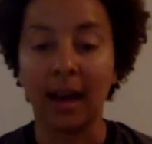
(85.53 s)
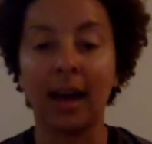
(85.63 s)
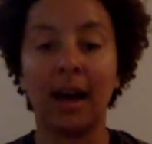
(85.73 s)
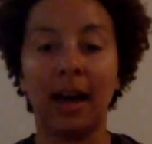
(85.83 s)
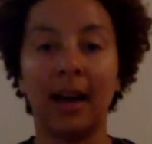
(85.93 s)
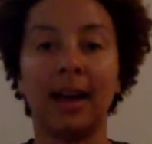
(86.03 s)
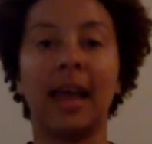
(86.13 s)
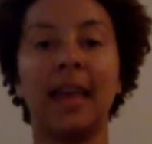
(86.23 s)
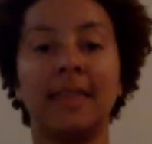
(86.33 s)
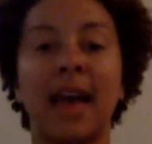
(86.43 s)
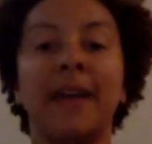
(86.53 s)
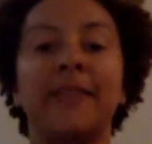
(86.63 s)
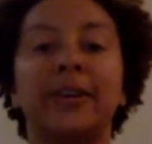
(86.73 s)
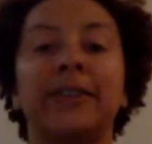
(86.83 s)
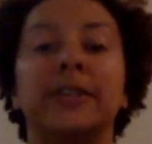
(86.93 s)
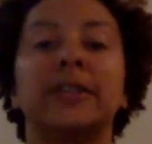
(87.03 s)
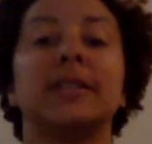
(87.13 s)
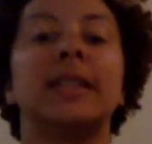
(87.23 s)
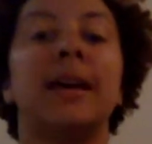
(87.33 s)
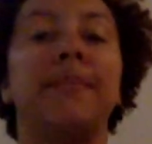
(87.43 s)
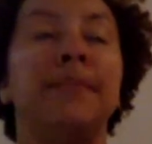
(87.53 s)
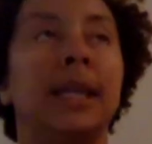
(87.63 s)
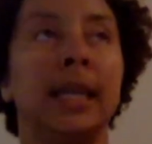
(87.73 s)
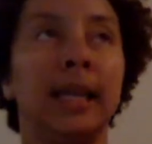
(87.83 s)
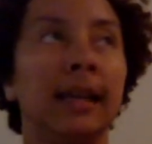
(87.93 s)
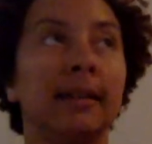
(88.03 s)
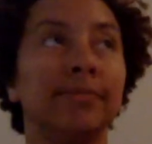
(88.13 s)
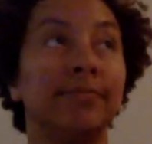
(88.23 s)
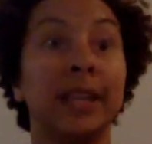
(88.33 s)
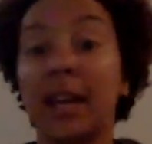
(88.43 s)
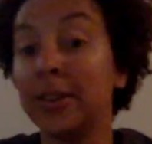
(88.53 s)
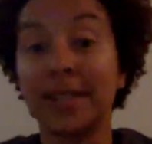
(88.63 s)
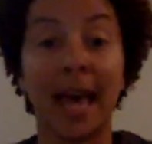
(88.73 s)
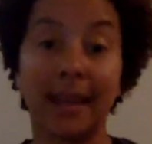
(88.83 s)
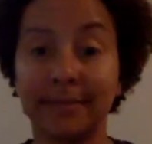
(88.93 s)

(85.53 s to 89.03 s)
And that very first step being the LSAT.